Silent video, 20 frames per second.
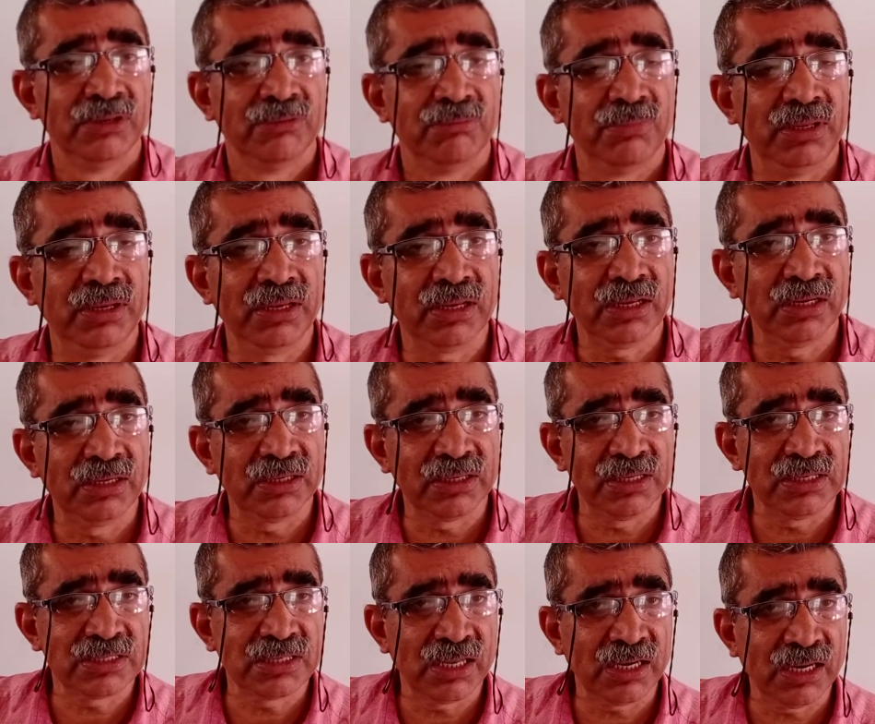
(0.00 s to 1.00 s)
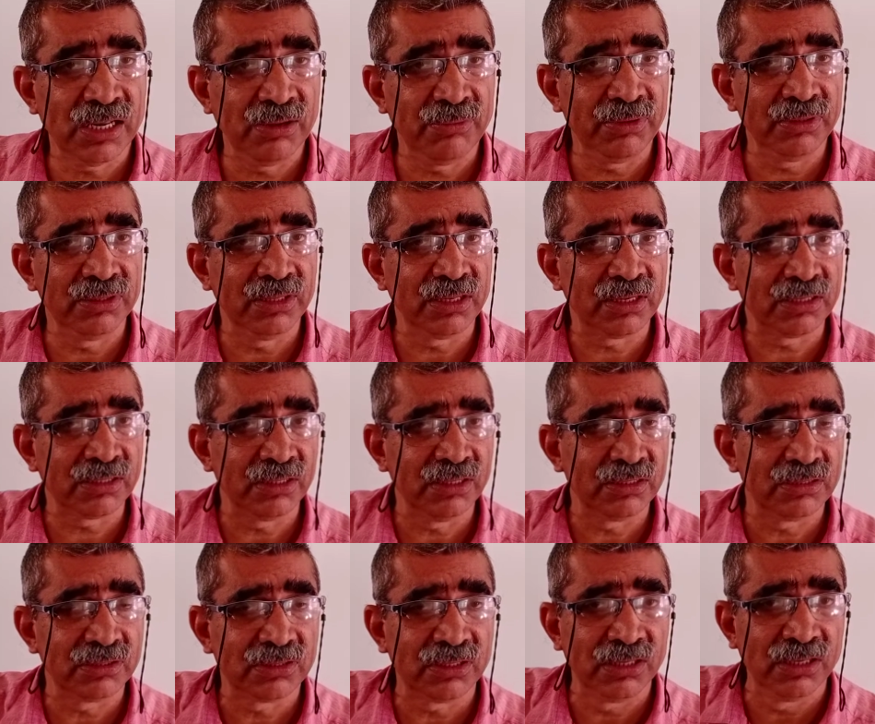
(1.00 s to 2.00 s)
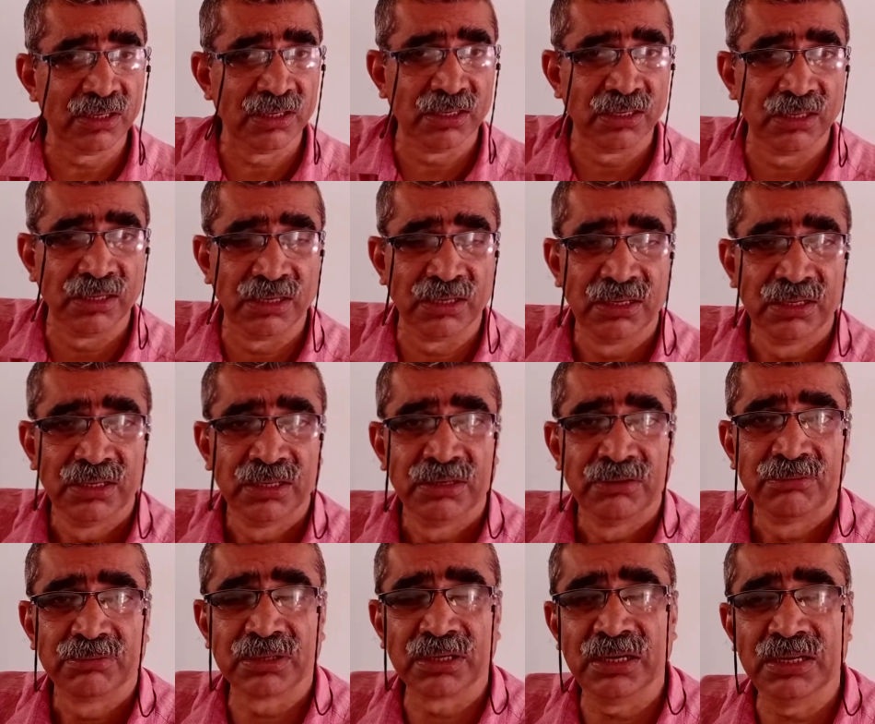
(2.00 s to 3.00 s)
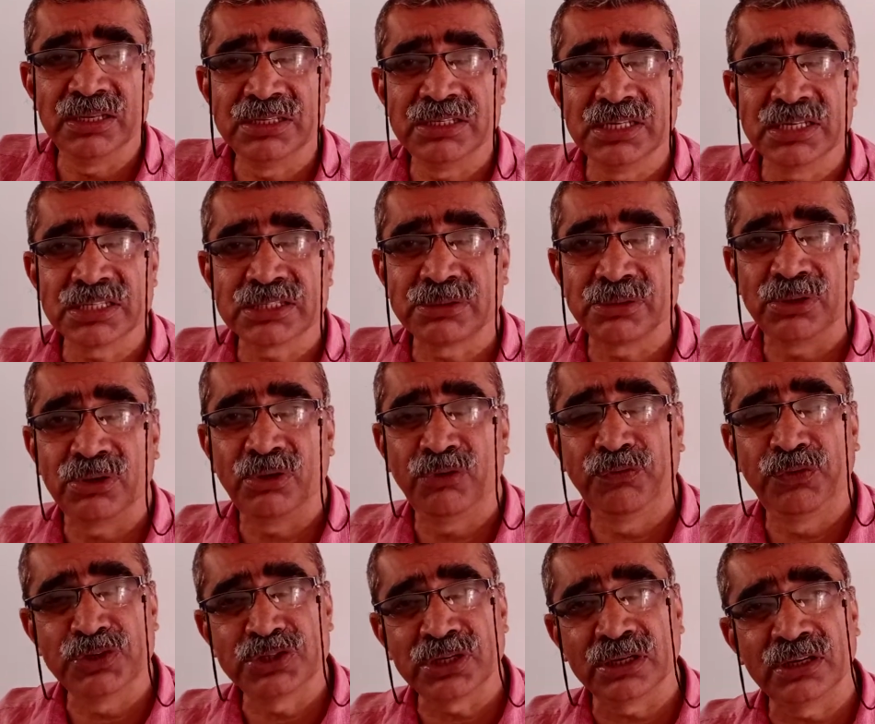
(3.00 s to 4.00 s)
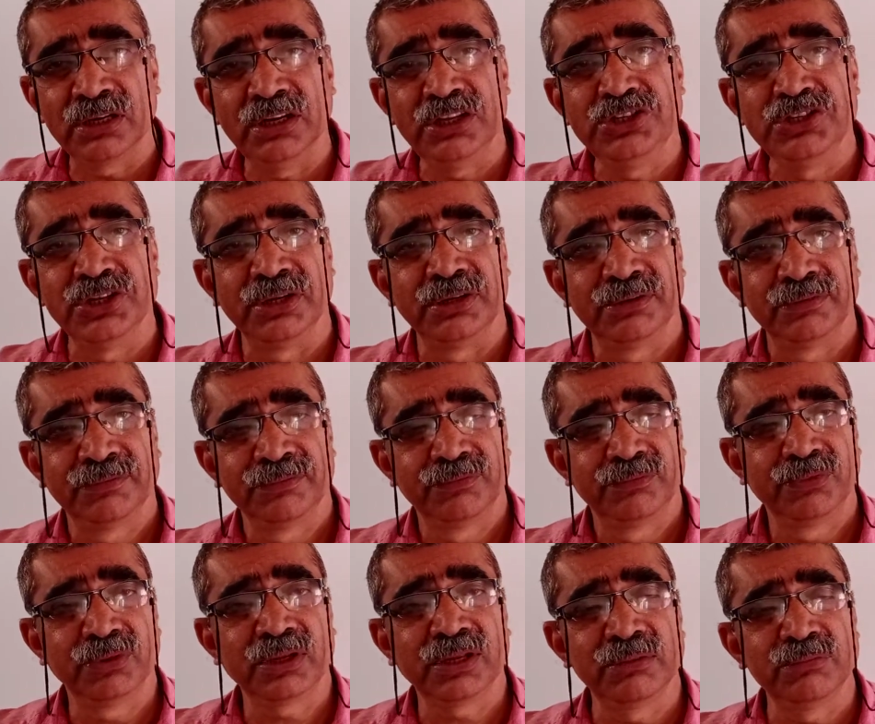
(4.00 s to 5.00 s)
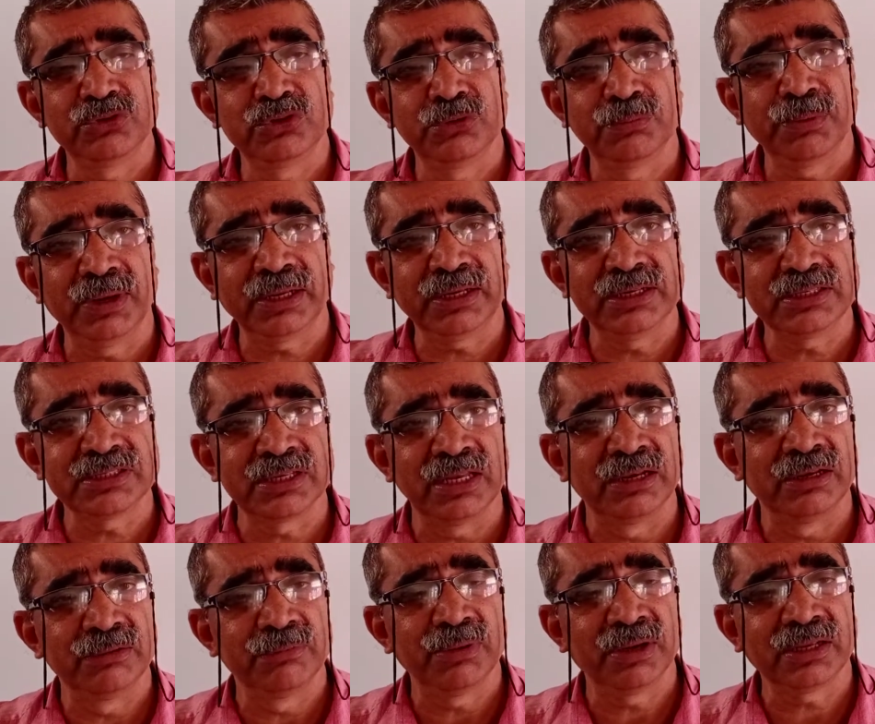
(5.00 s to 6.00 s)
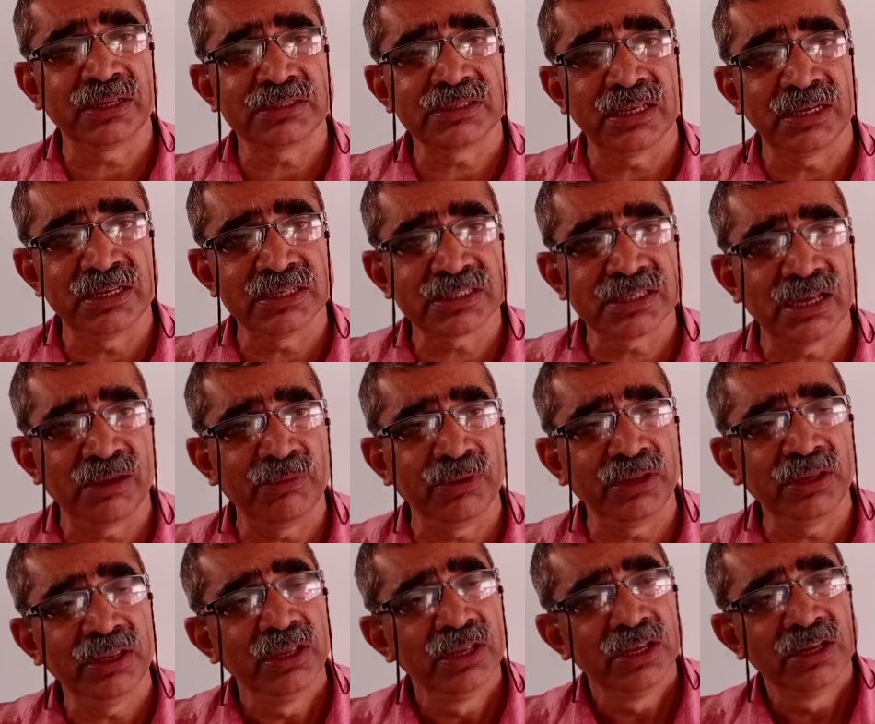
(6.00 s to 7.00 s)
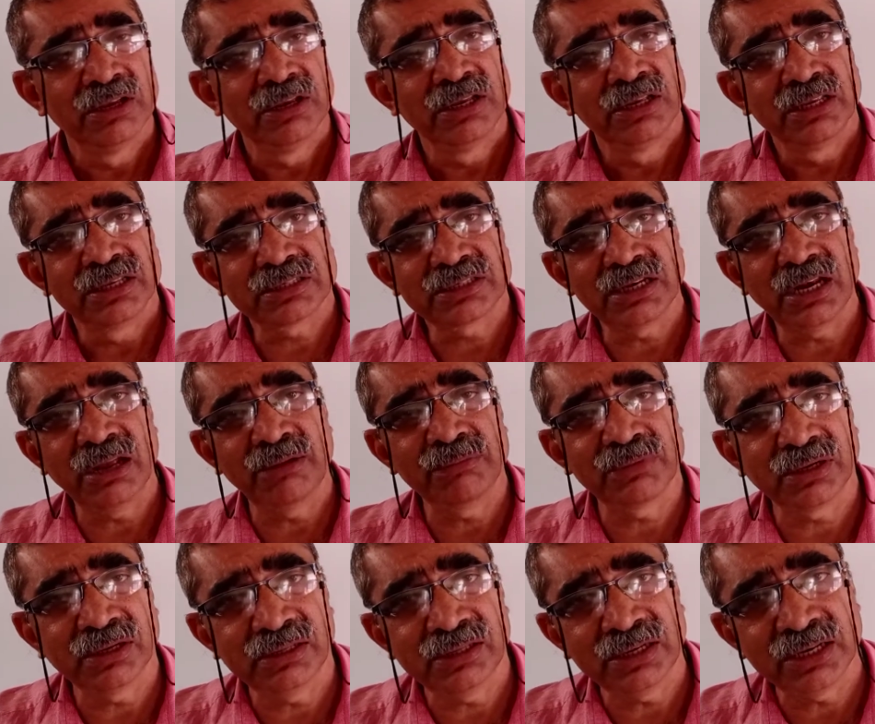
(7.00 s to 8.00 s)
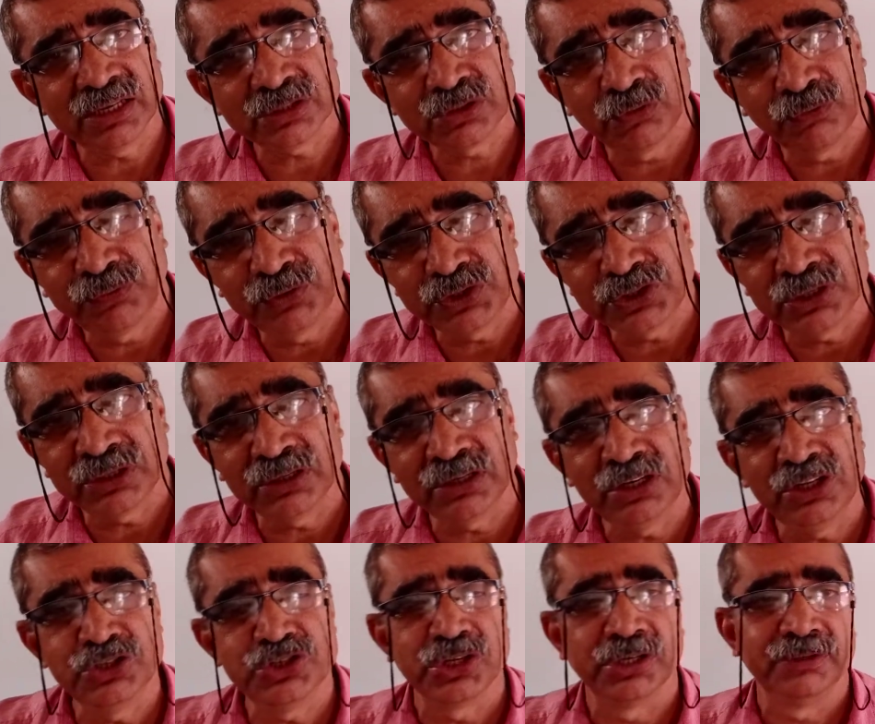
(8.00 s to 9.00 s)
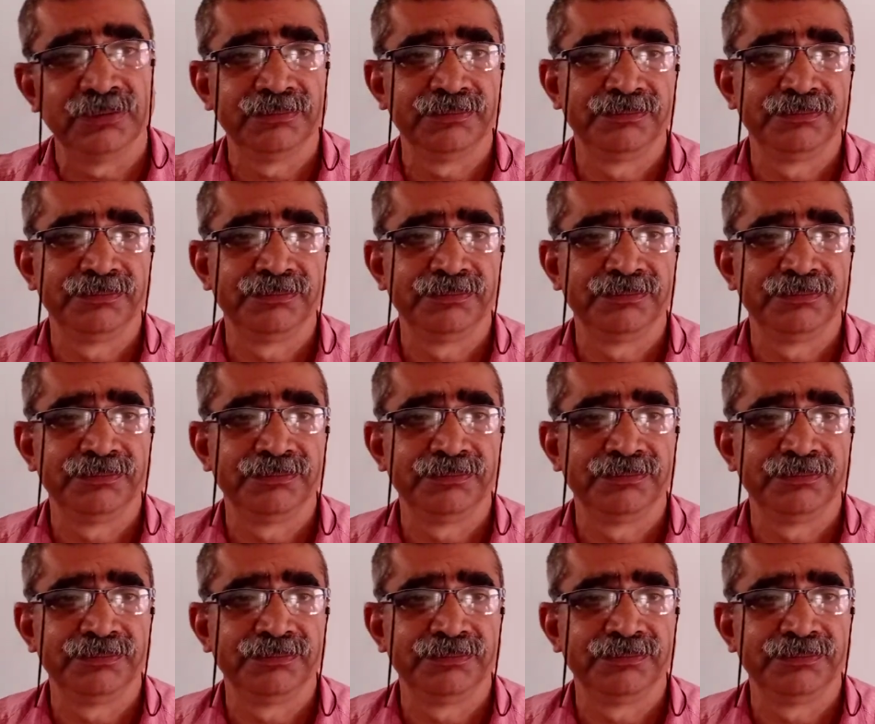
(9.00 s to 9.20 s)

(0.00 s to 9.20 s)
Many countries are having their religious official religion. If you come to Pakistan, Pakistan is having Islam religion as official religion.